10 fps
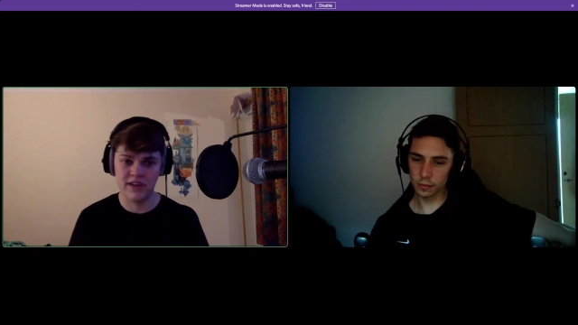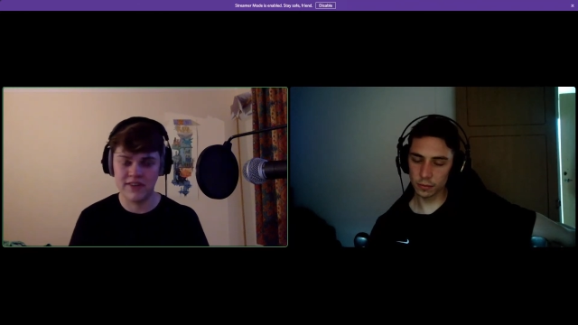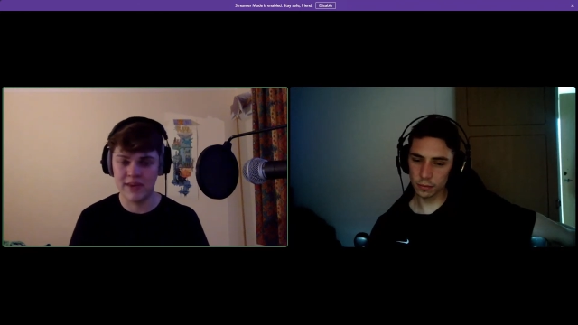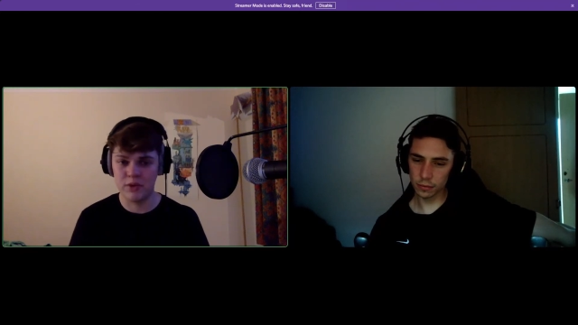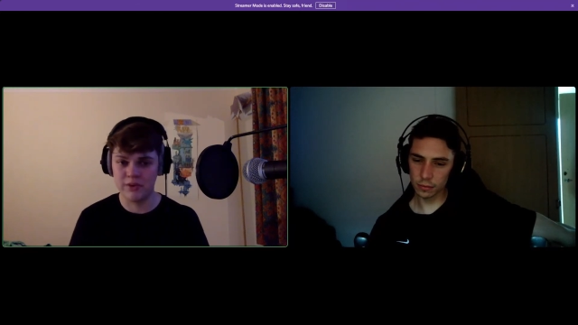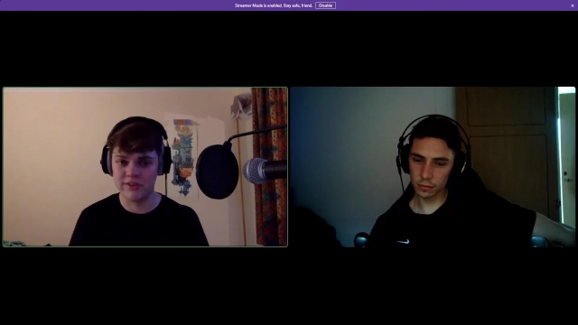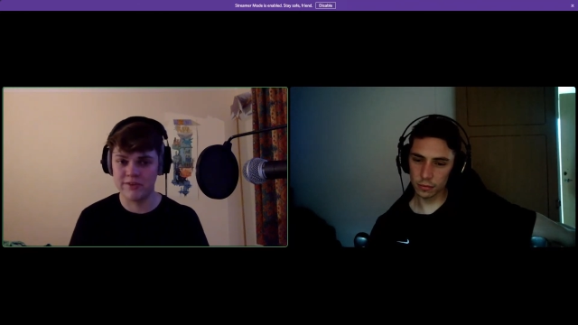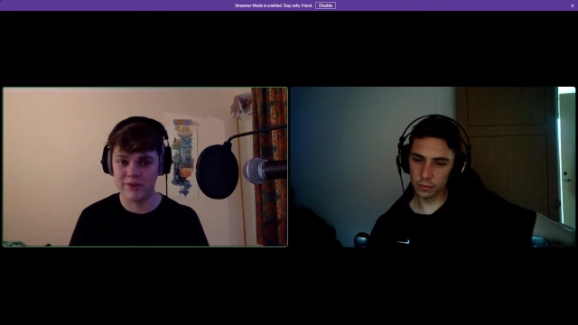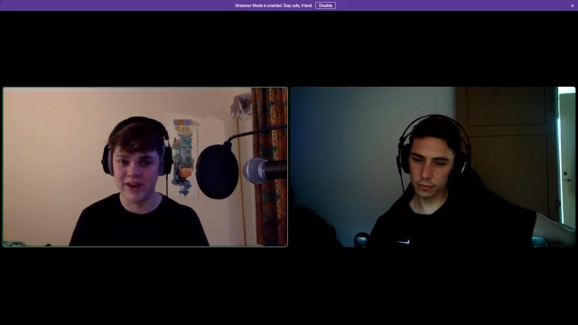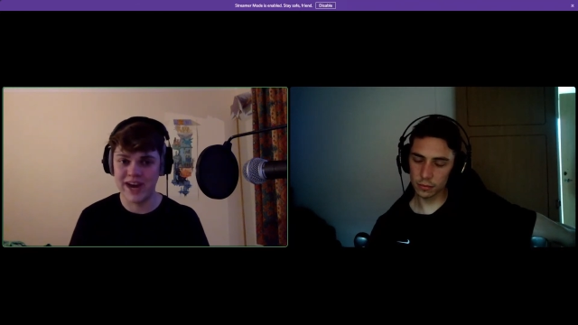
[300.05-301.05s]
Speaker 1: they were also
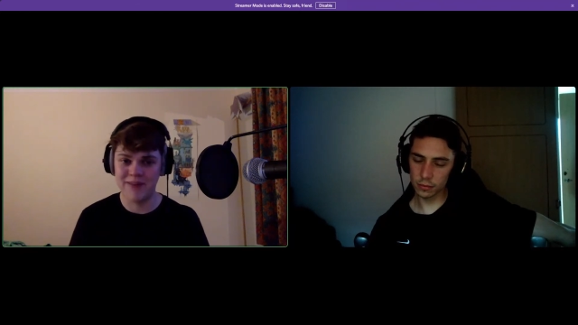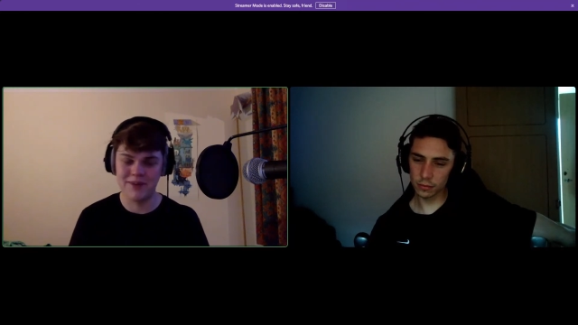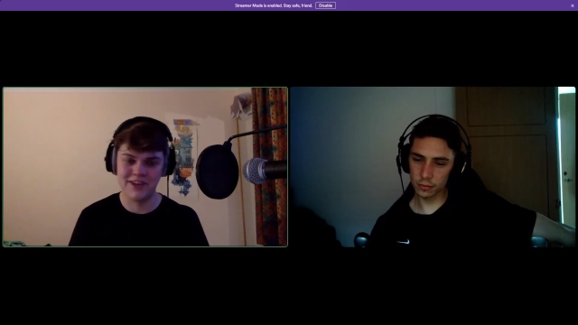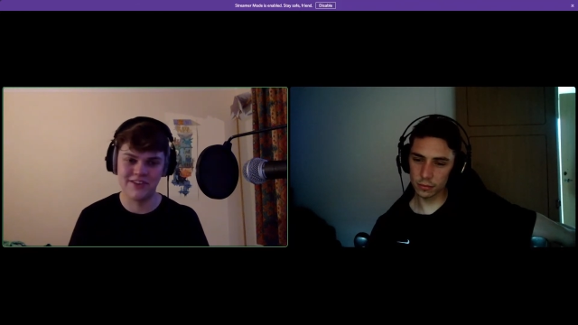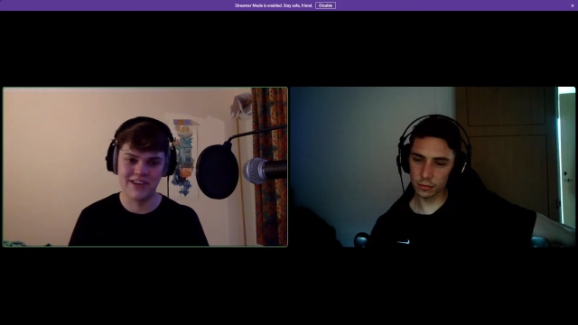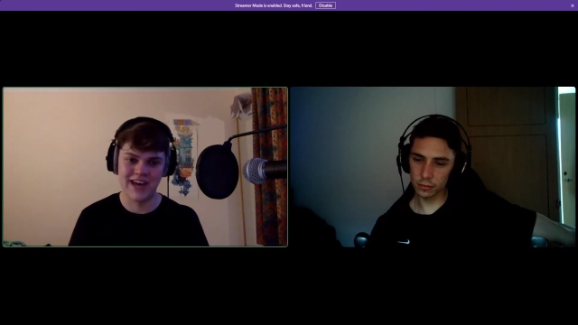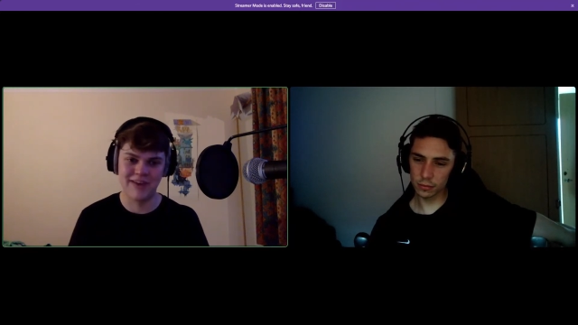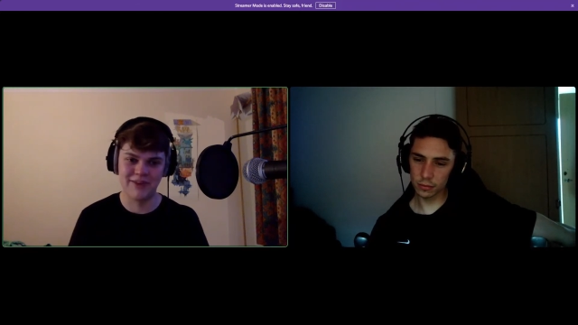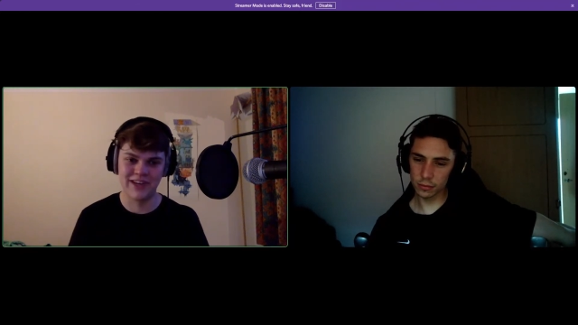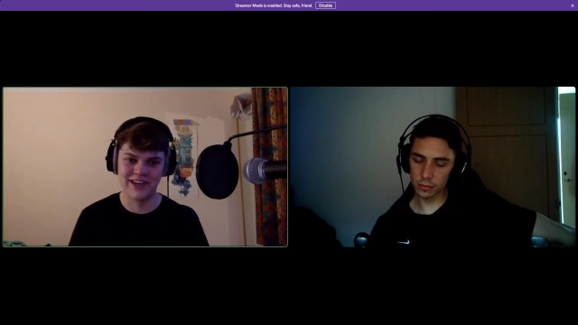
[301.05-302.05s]
very happy to have
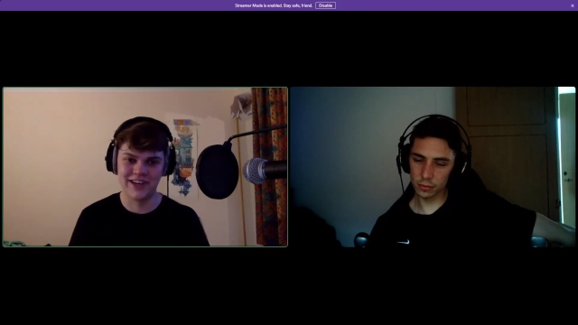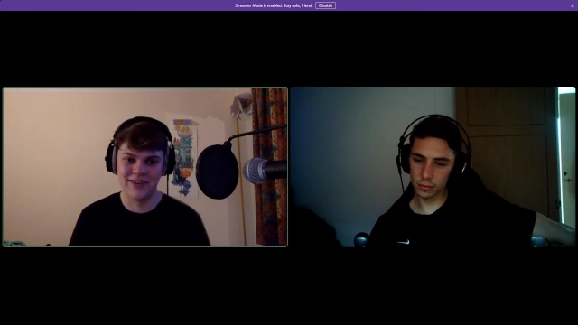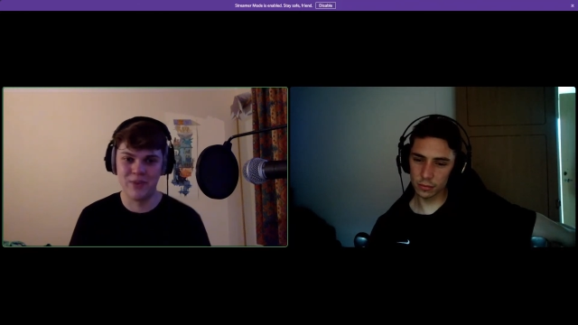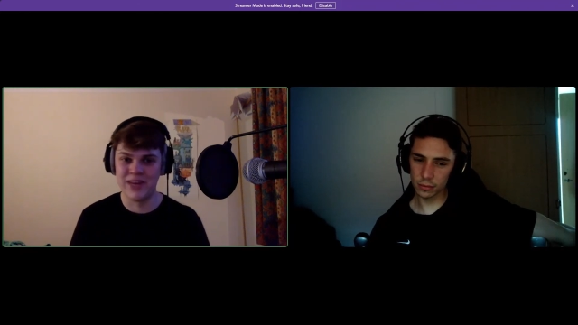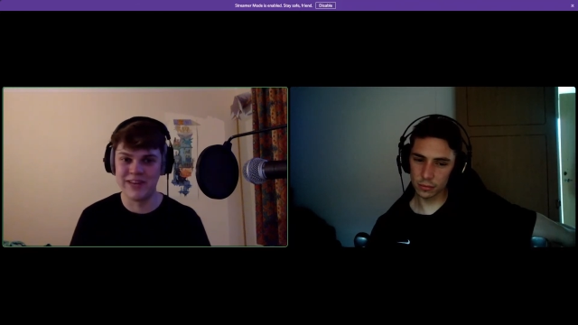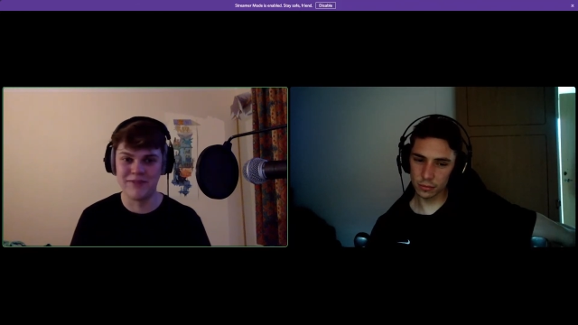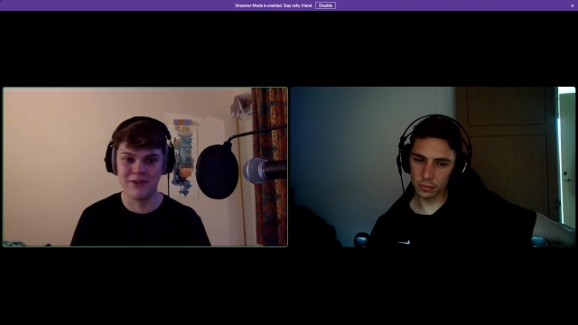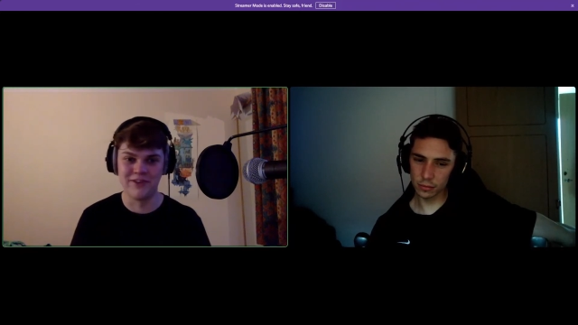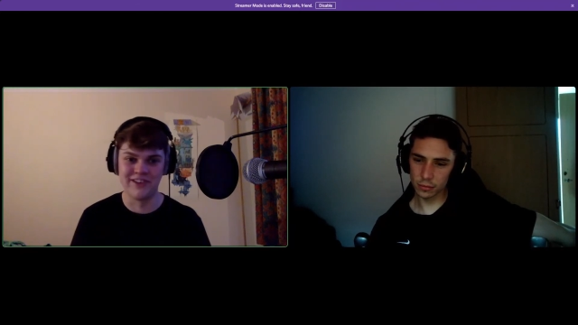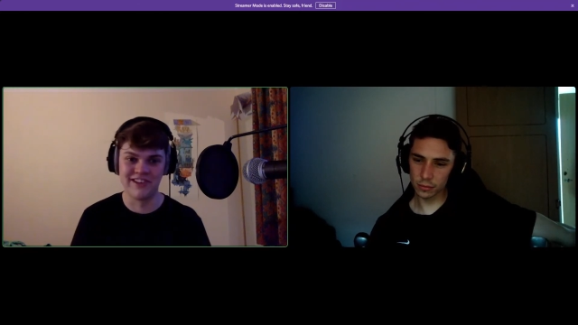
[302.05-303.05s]
like kind of weird
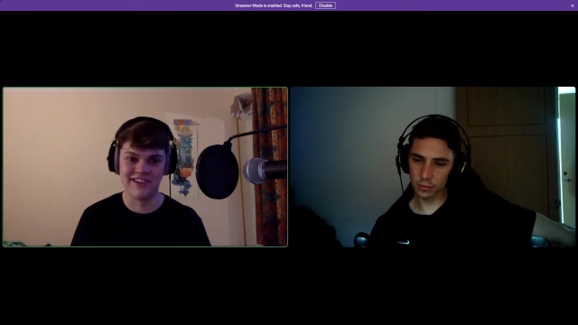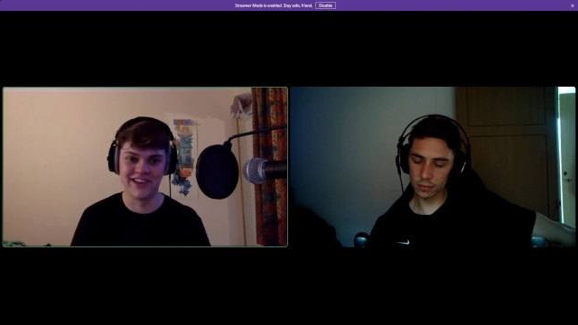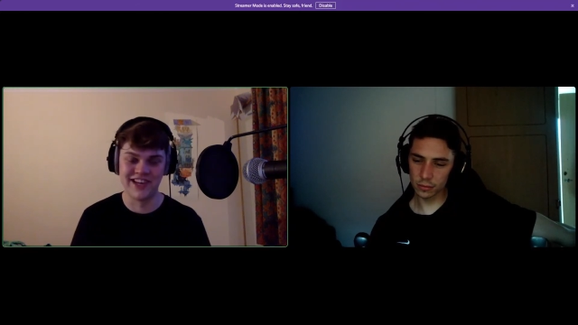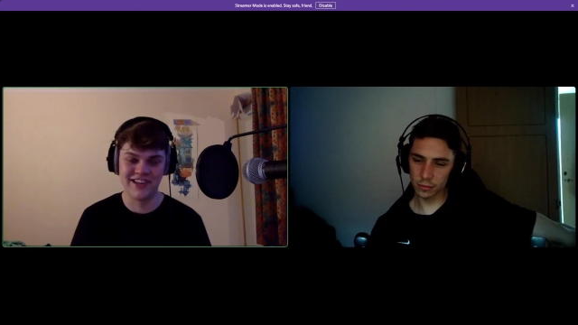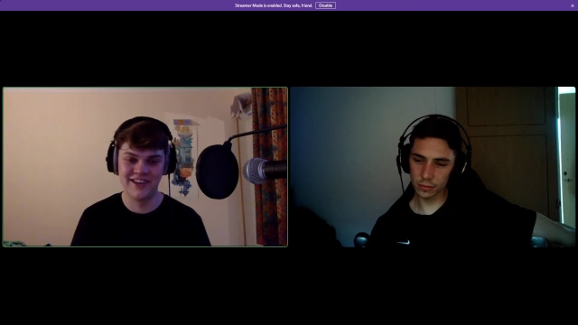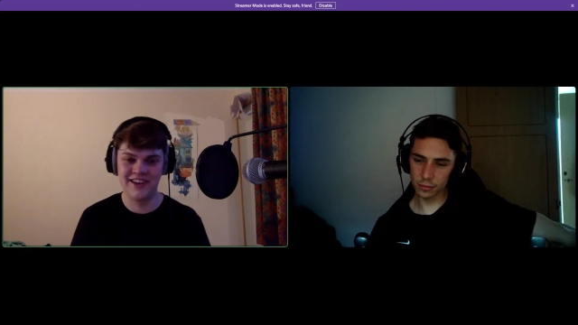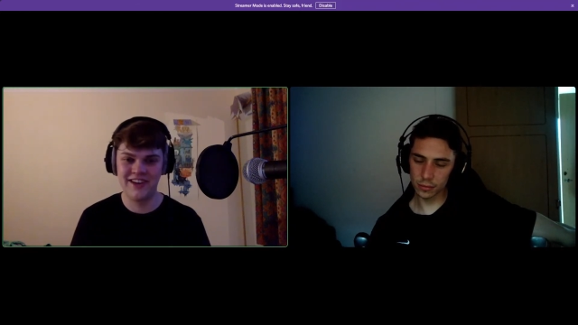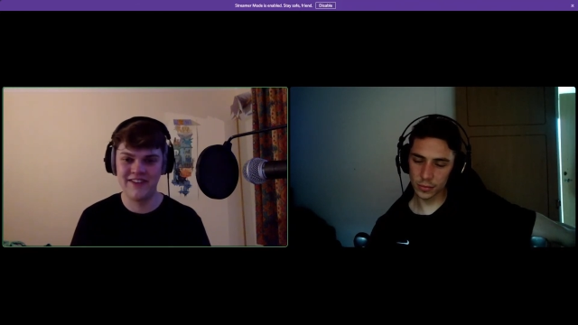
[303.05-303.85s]
influences. Like they